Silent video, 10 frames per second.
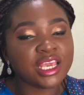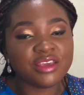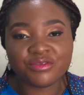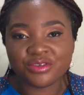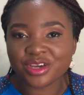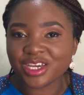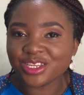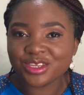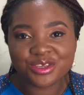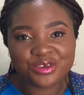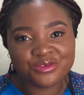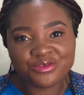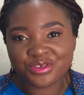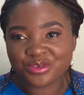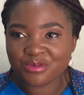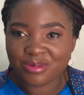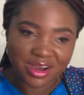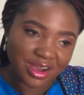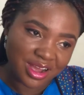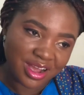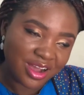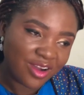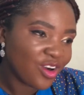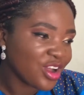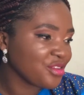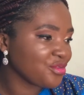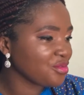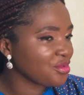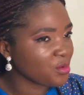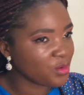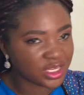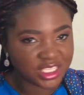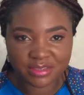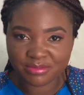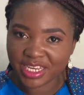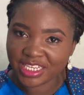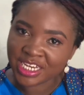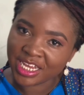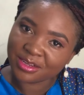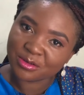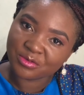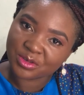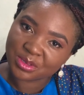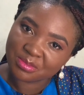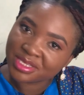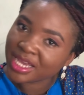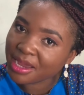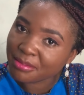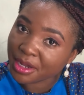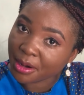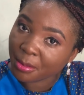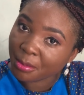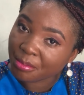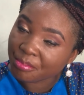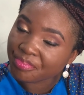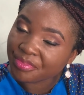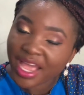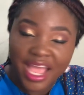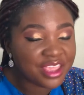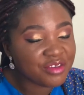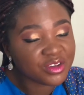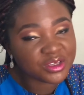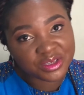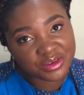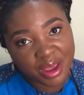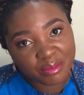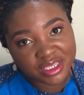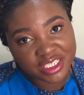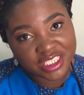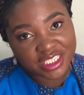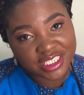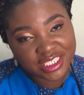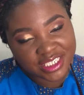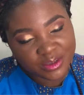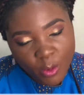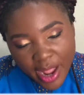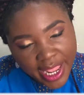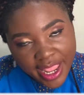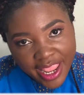If you're a new viewer, or if you've been watching my channel for some time now and you've not subscribed, why?